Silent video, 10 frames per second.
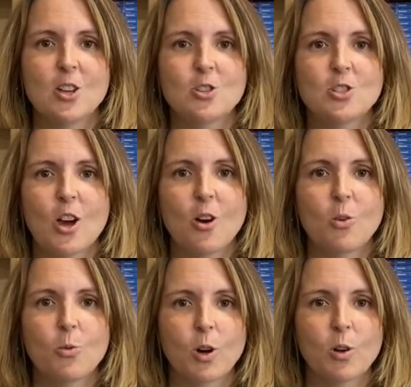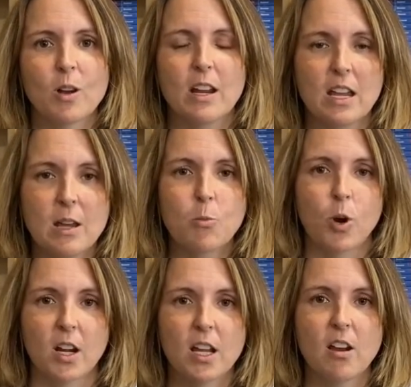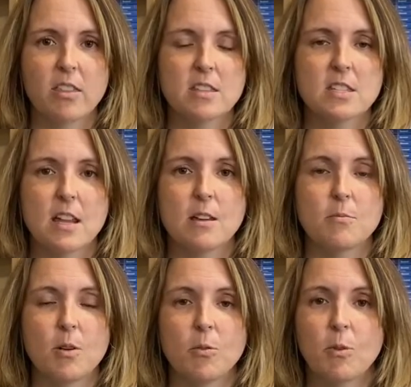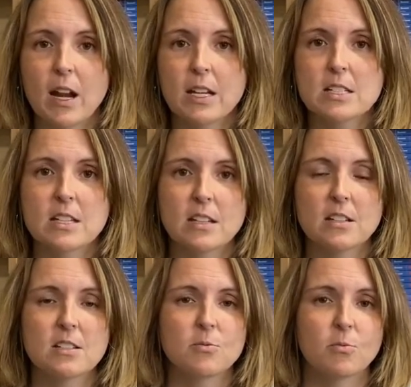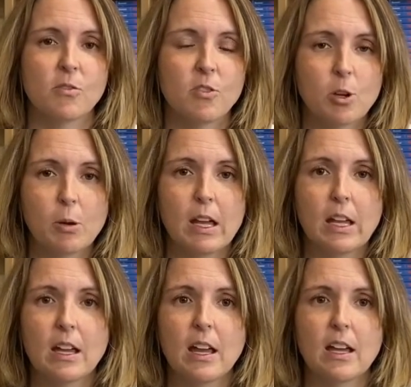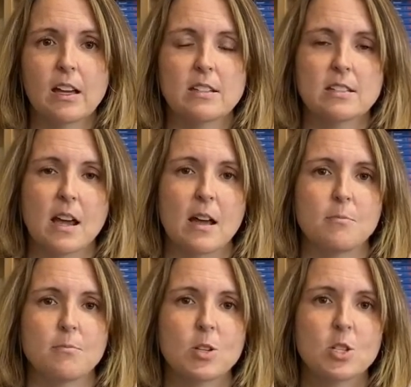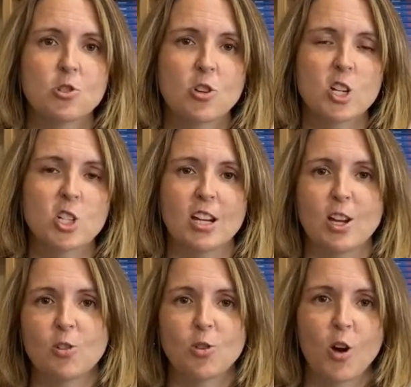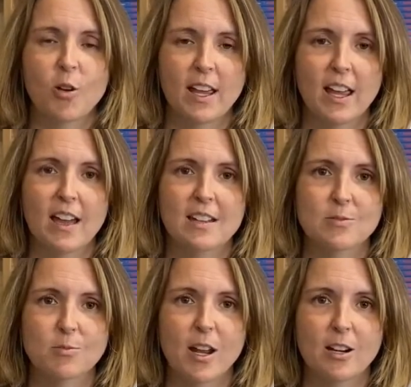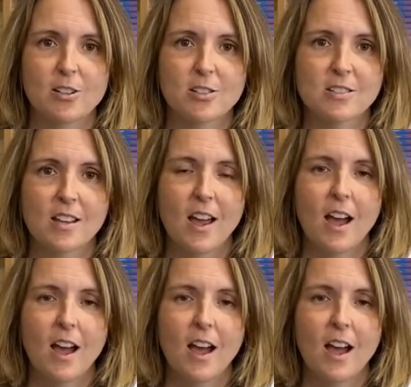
So we're going to keep working on the same writing skills, reviewing and stretching and growing as writers.